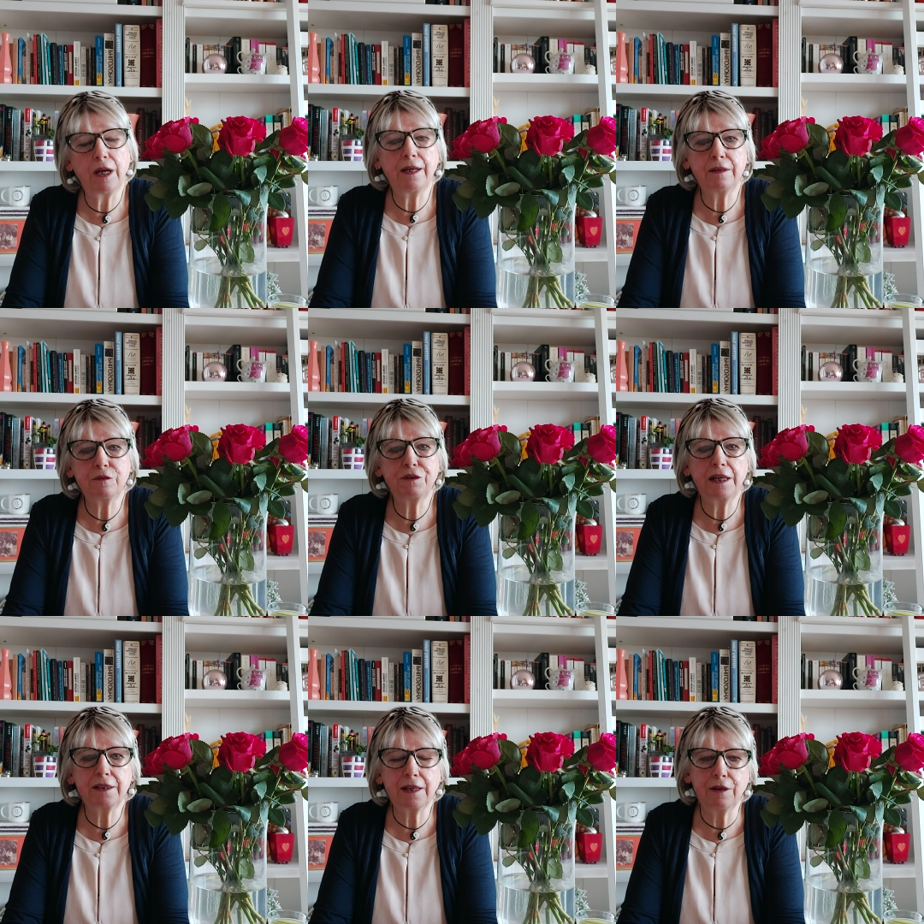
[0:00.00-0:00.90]
and
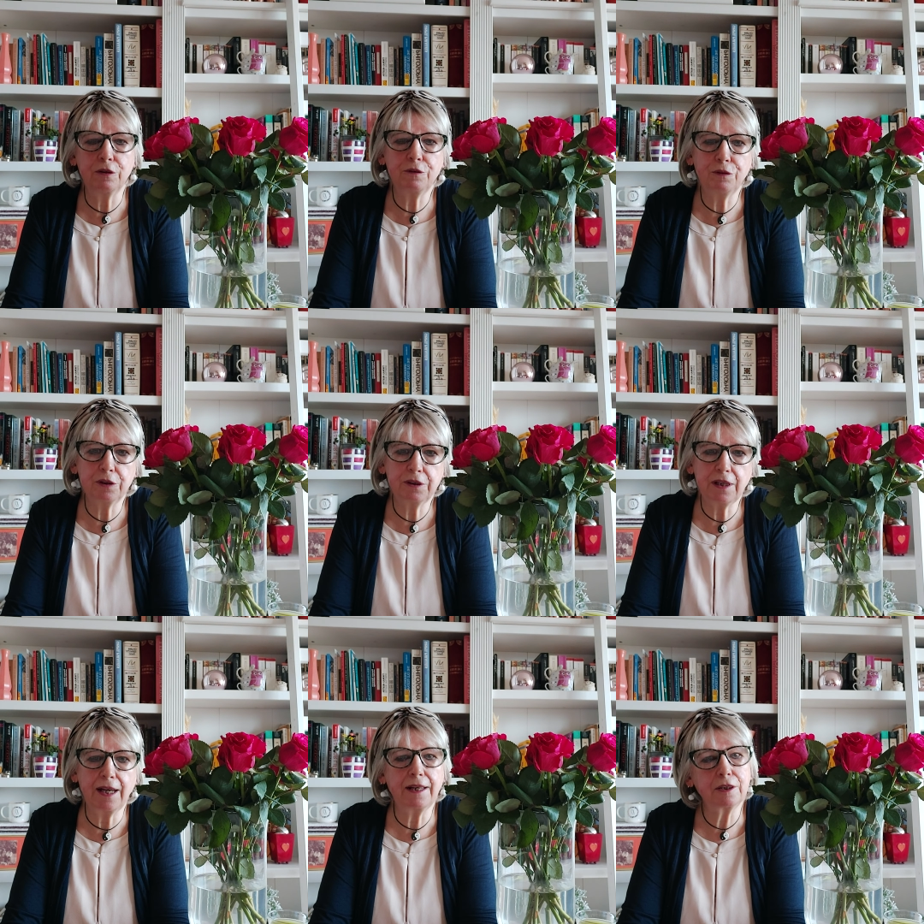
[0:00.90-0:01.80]
find out what
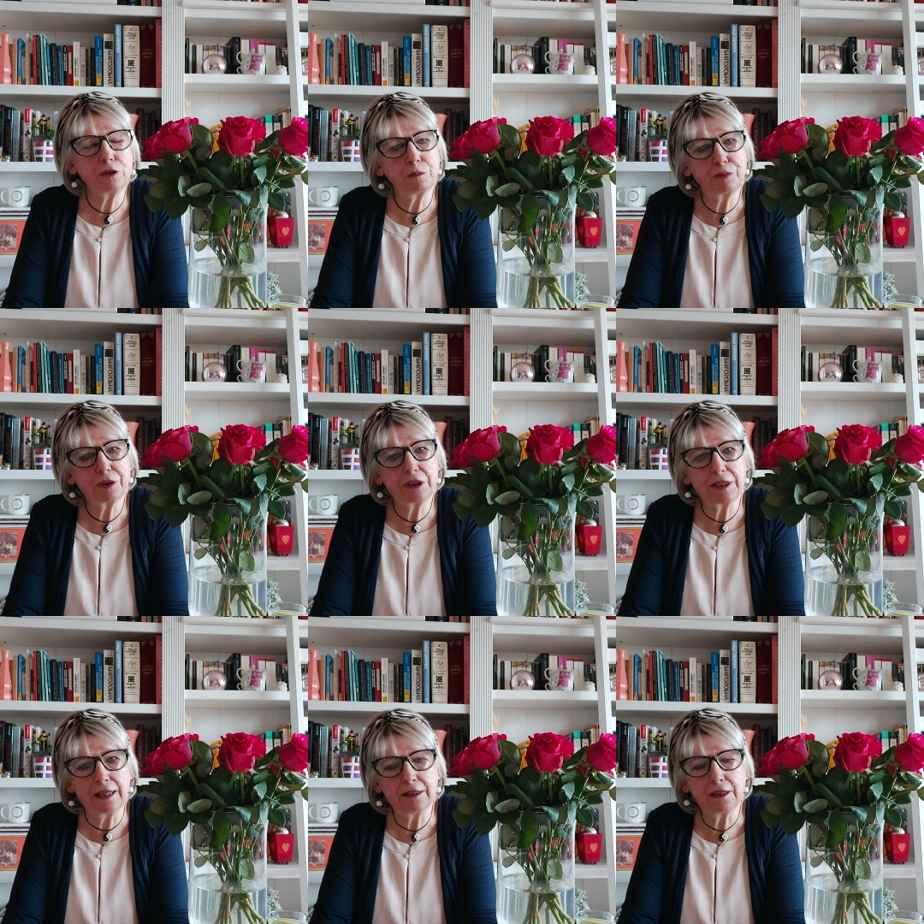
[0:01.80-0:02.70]
I like to
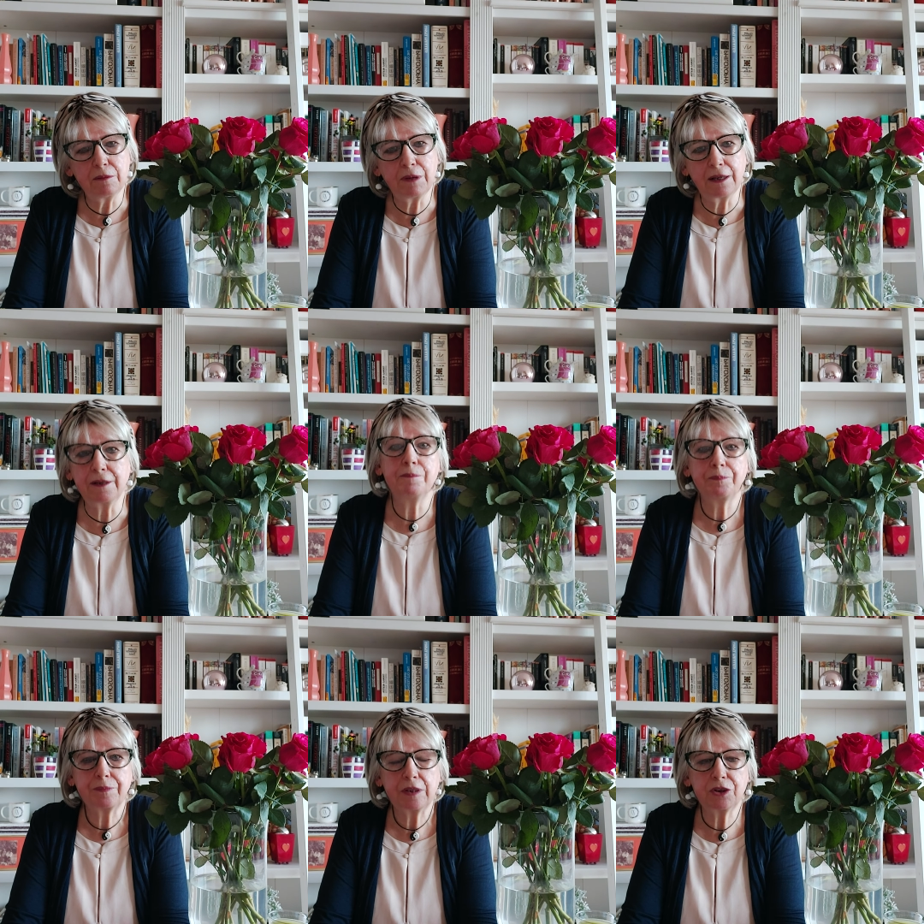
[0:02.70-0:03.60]
present in my
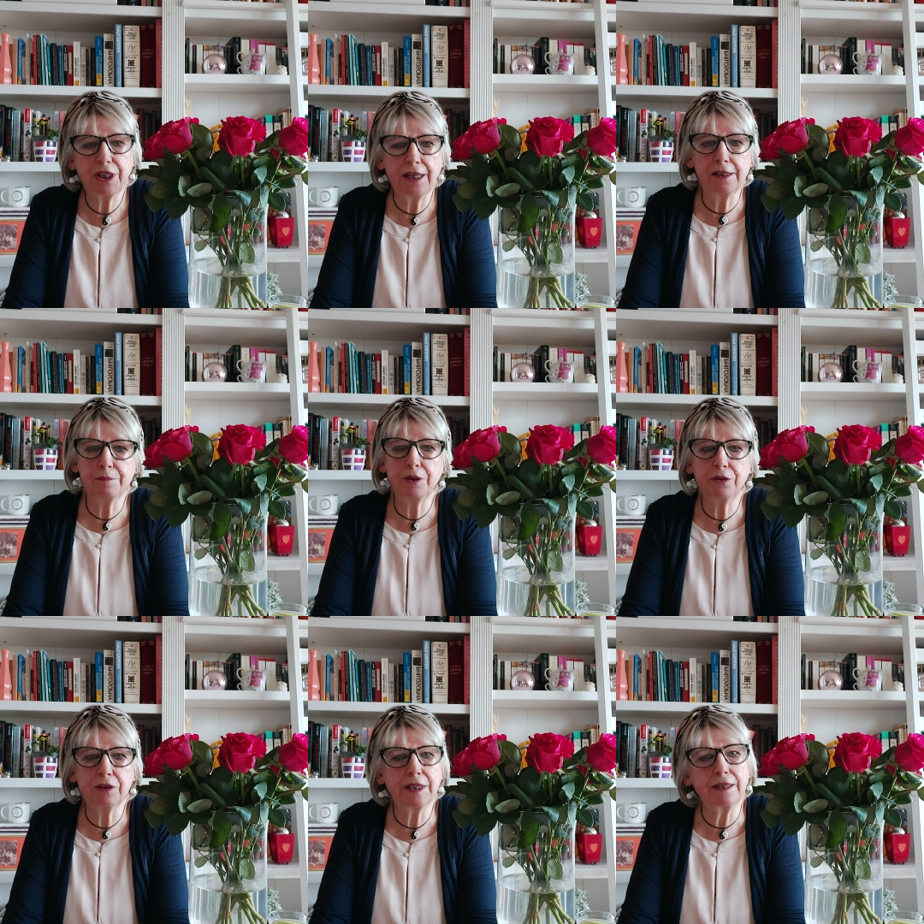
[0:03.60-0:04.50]
channel,
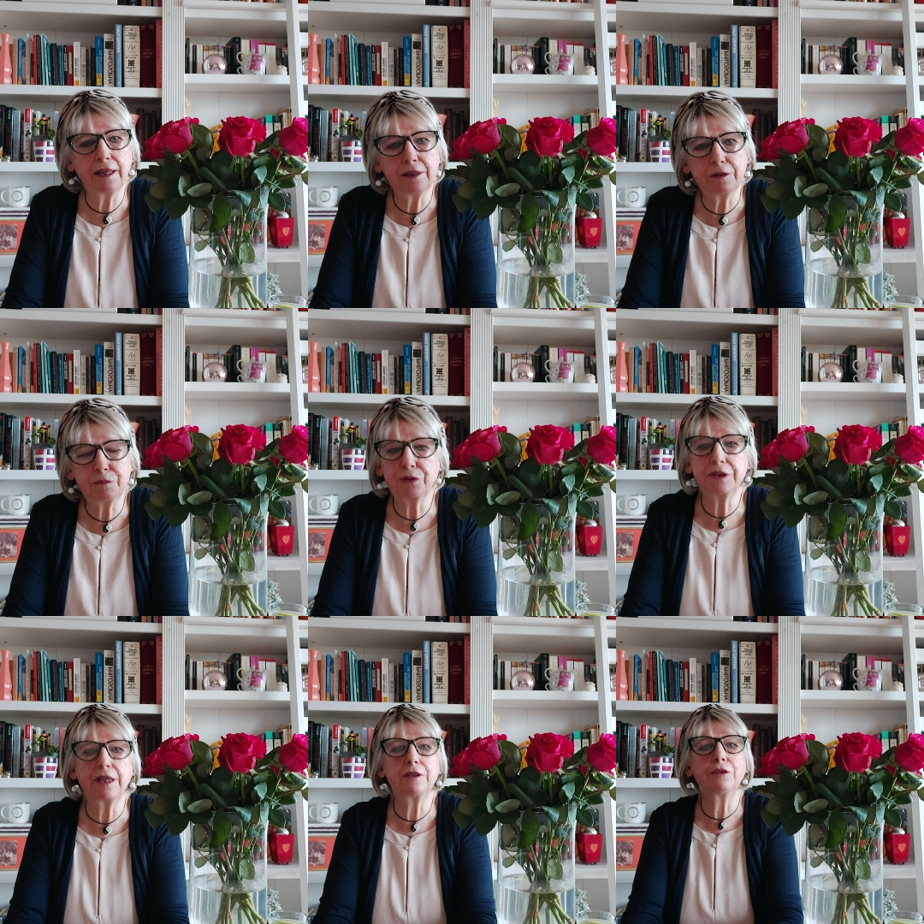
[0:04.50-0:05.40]
because I cannot
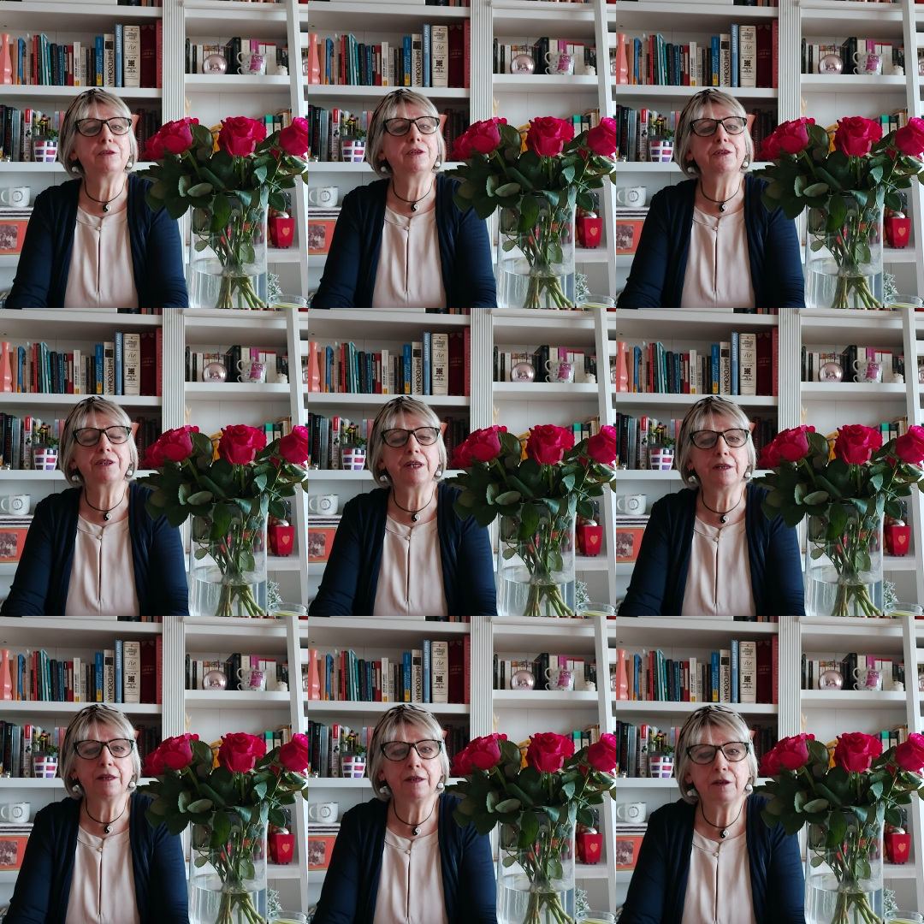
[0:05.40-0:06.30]
present the whole
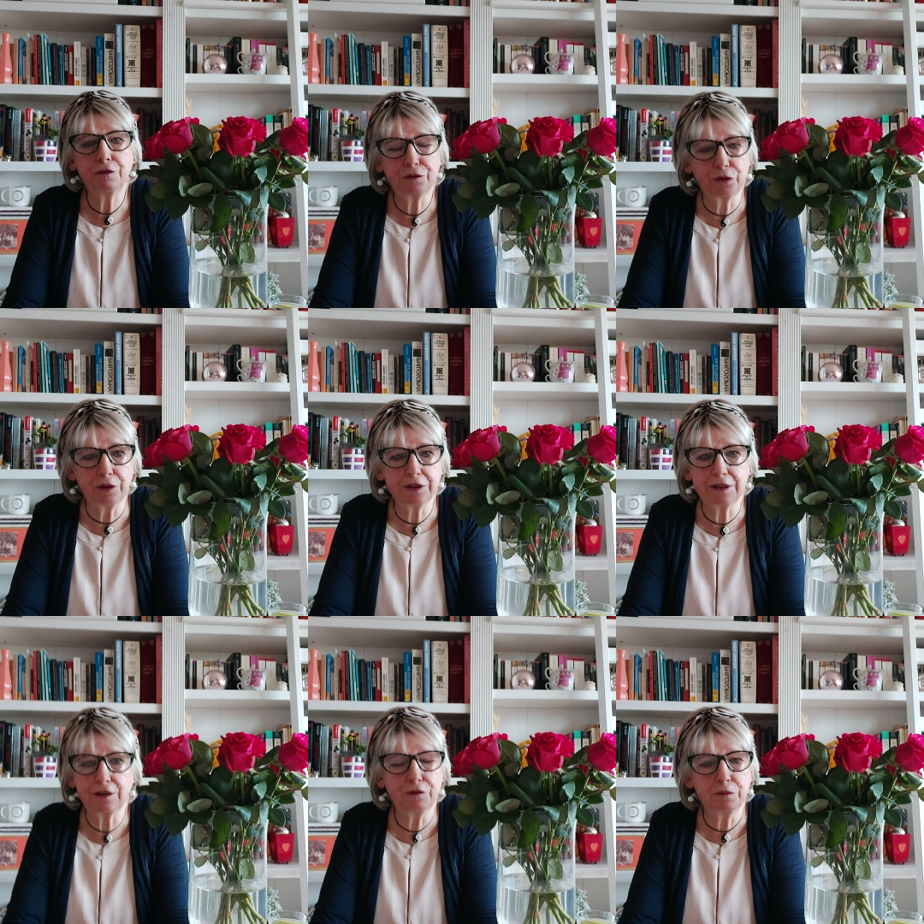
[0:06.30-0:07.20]
thing. Of course,
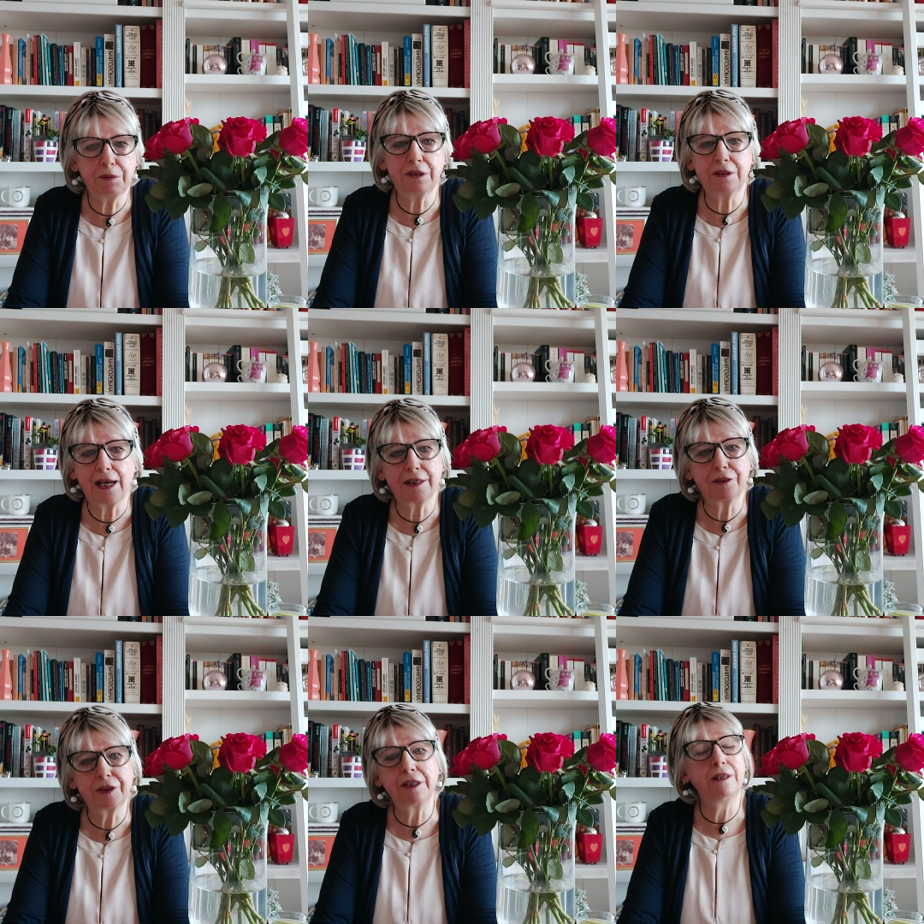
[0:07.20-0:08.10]
that would be
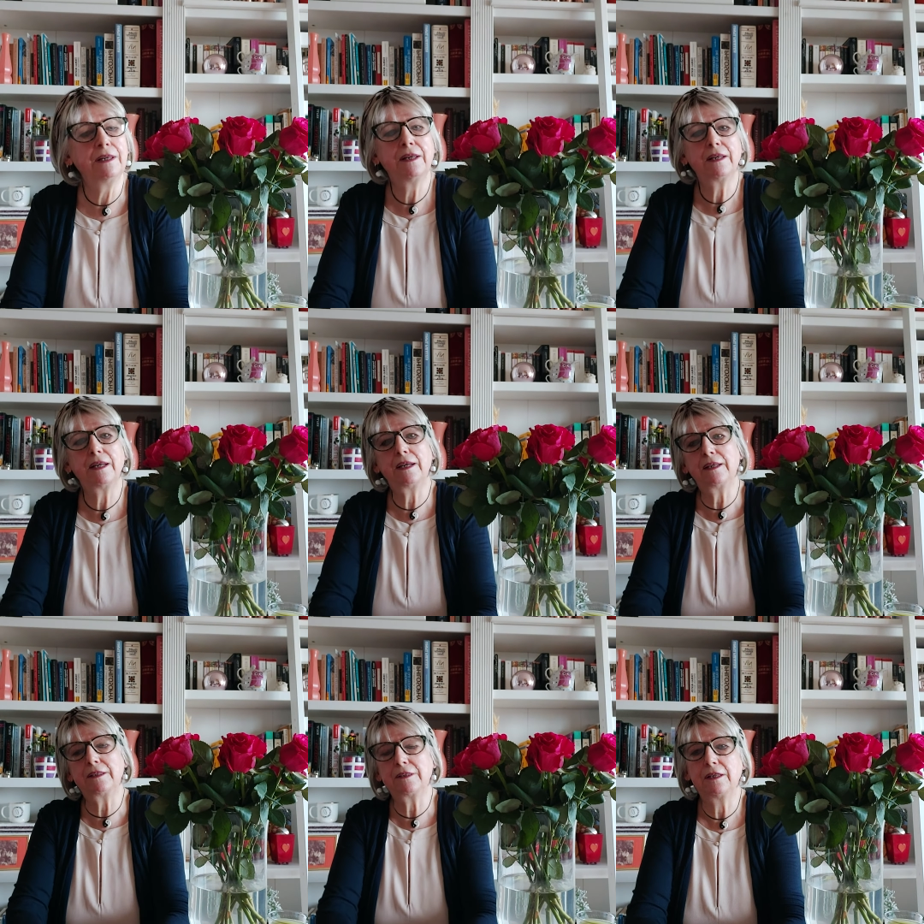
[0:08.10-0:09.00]
tiring
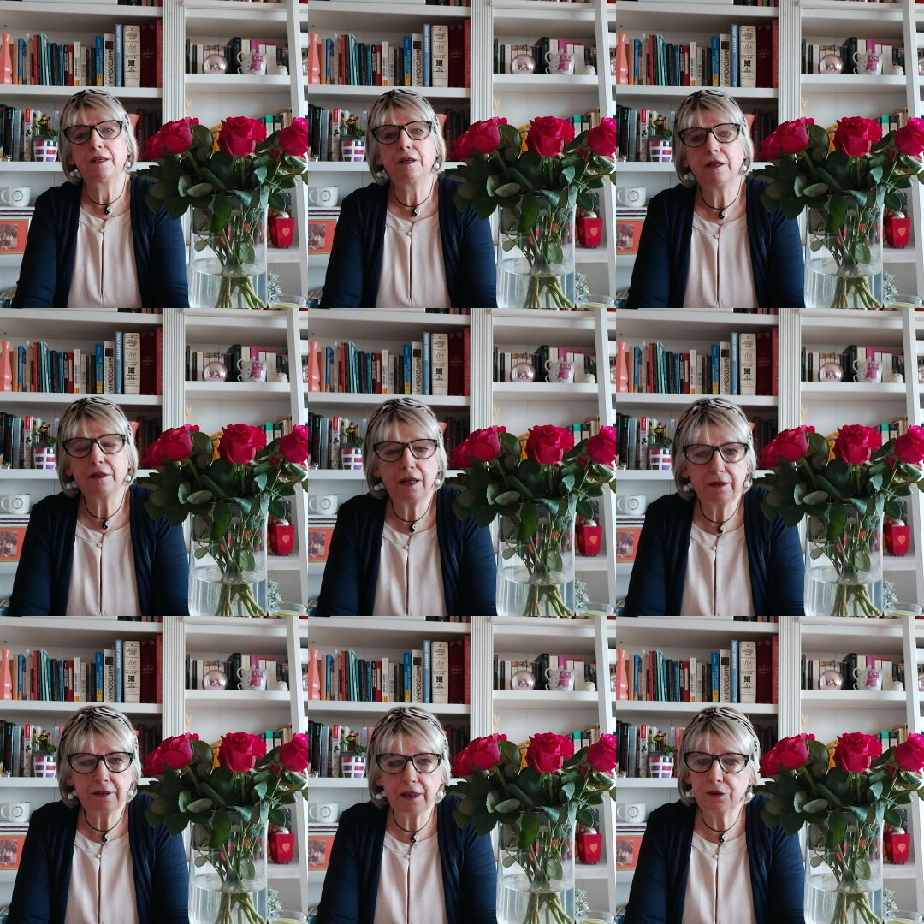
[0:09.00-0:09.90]
and
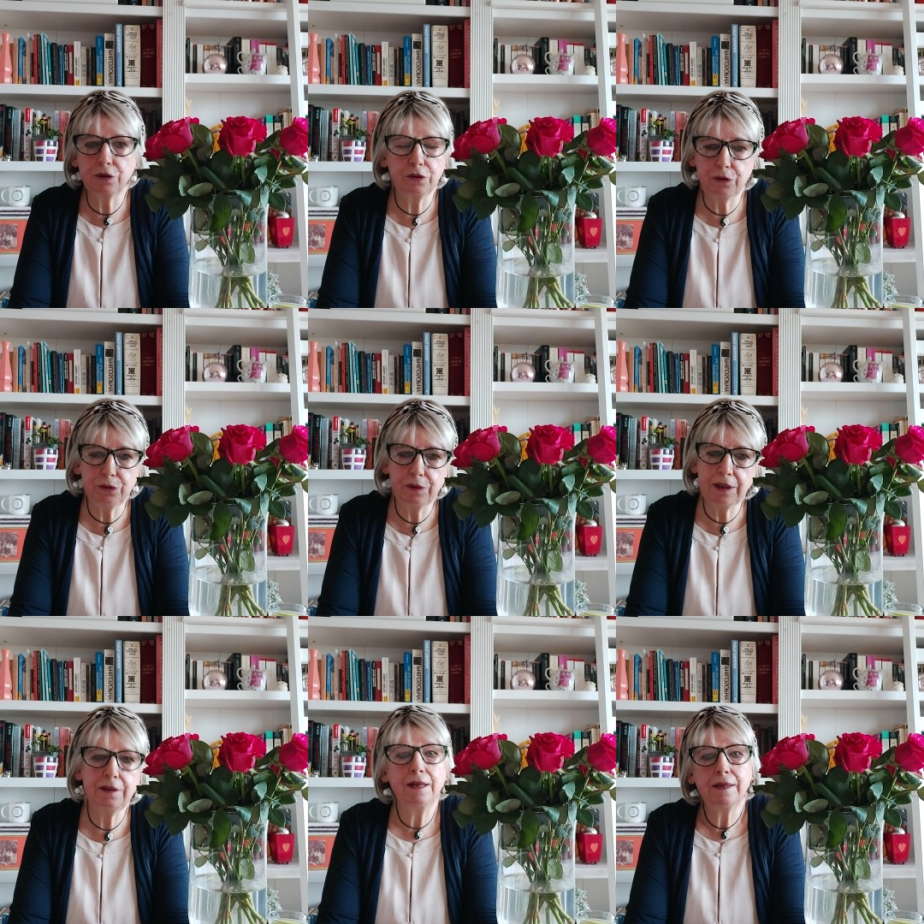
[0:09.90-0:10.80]
I couldn't do
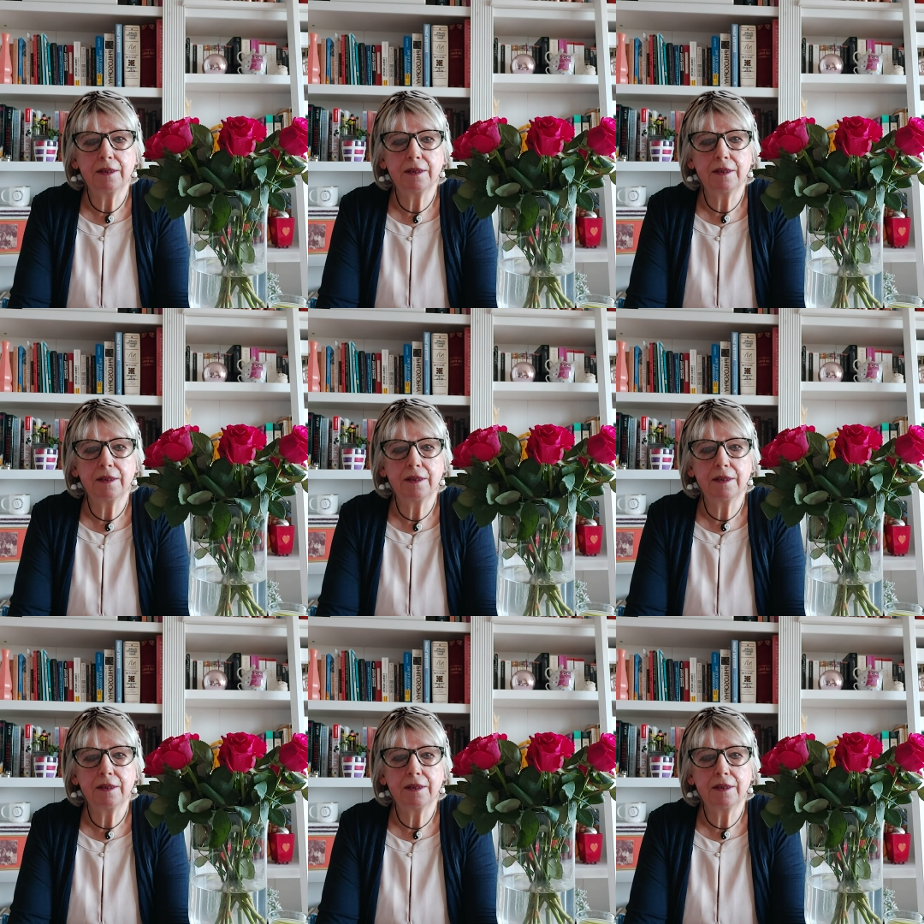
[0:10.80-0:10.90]
it.